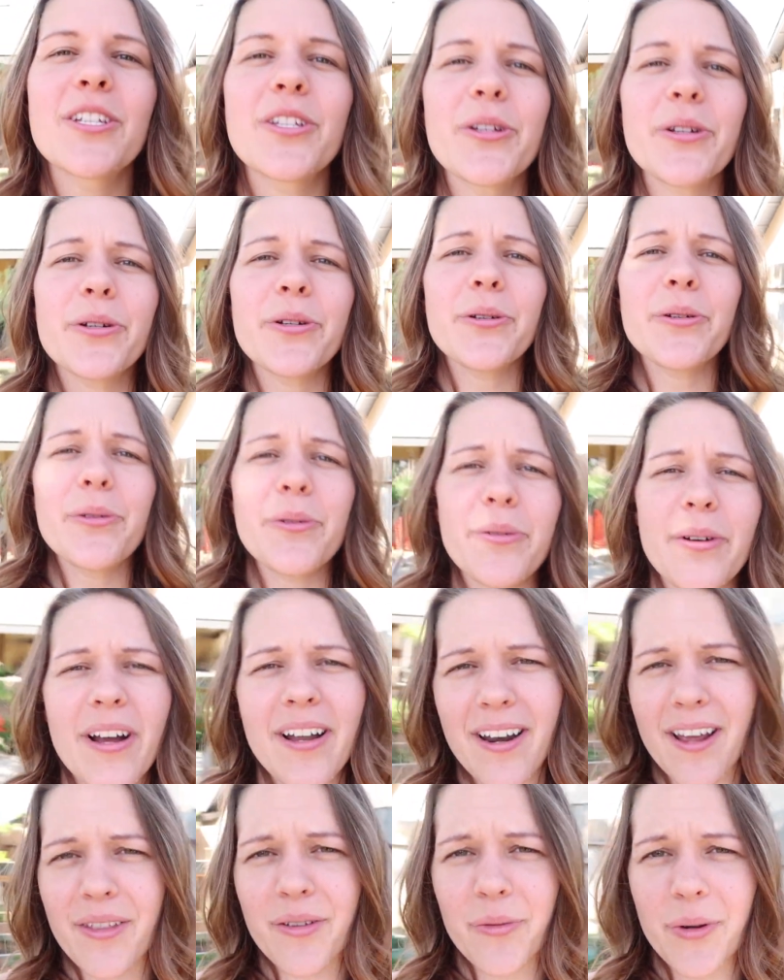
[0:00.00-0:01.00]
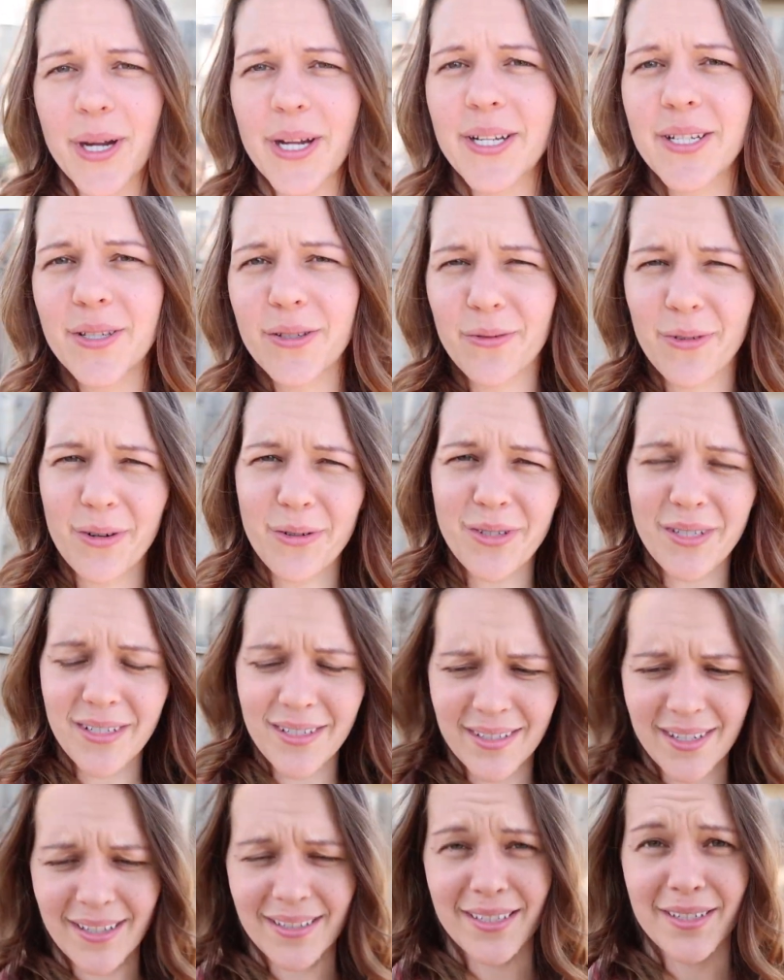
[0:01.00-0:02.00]
to an otherwise gross and
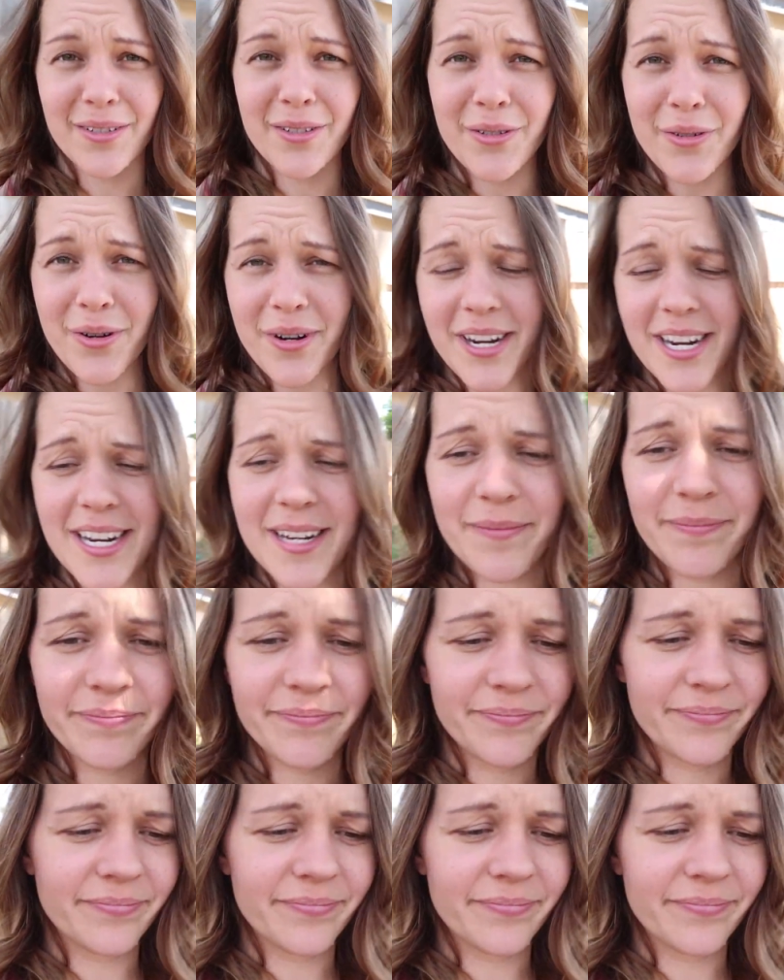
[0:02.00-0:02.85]
disgusting story